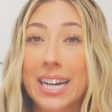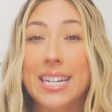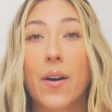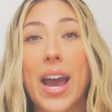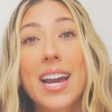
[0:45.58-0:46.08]

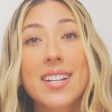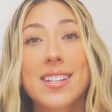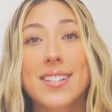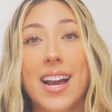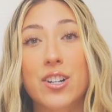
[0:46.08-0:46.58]
Now, X
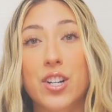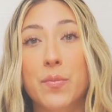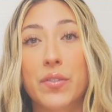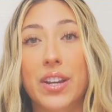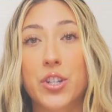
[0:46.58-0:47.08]
is actually
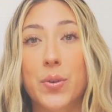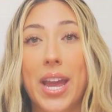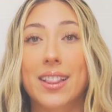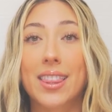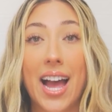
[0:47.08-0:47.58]
moving to
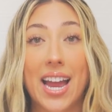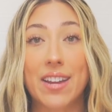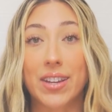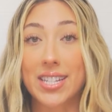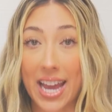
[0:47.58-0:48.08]
a
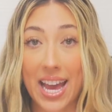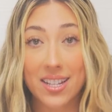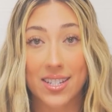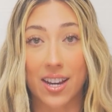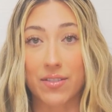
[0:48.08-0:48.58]
live
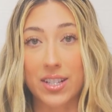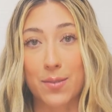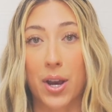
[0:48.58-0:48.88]
test of this